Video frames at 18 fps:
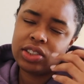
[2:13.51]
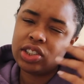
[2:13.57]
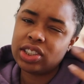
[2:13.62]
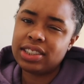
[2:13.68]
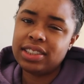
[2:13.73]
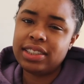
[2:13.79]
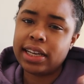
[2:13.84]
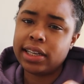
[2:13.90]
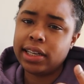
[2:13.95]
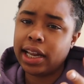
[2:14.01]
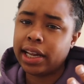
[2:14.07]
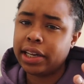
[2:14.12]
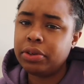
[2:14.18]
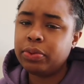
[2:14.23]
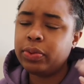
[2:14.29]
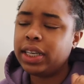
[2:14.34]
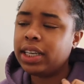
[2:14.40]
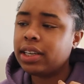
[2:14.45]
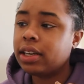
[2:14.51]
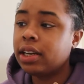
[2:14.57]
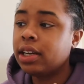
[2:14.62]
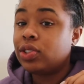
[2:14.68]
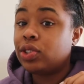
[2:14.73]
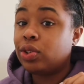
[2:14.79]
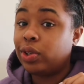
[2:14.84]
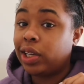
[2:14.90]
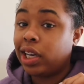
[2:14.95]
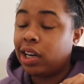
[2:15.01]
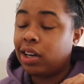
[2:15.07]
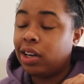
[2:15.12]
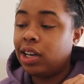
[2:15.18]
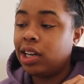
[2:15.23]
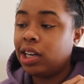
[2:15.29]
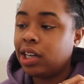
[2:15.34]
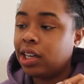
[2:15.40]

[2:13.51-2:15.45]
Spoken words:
just deadline week. So yeah,